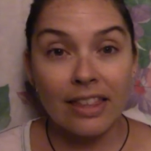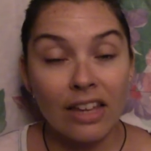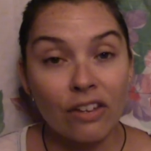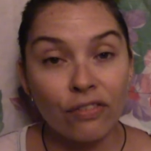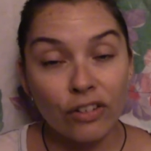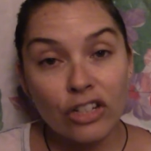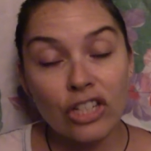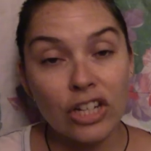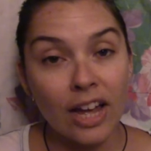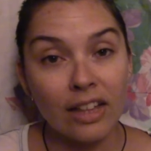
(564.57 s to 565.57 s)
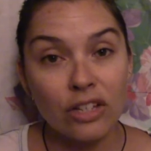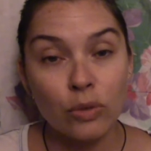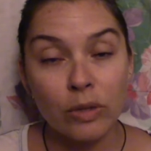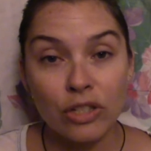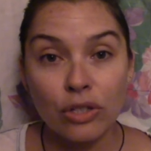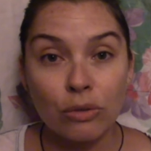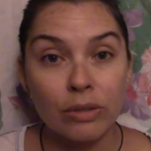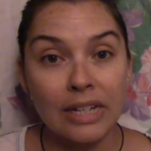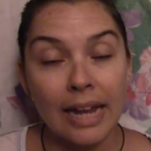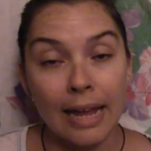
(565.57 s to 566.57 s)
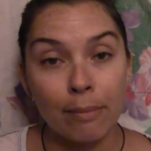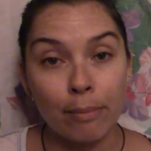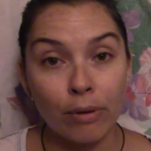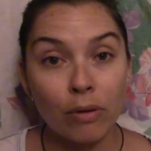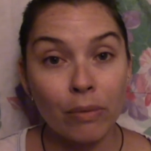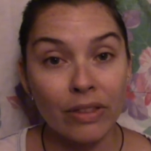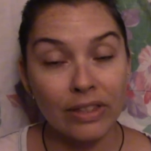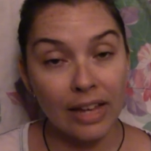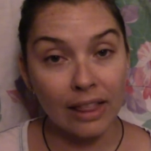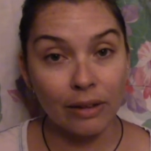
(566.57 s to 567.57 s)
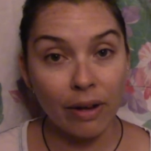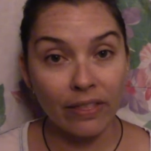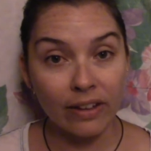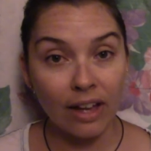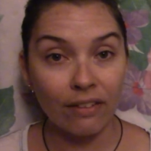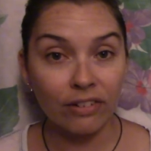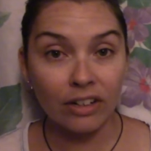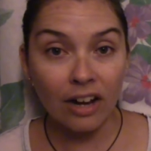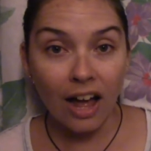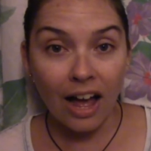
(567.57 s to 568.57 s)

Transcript: The first challenge was to read a book with yellow on the cover.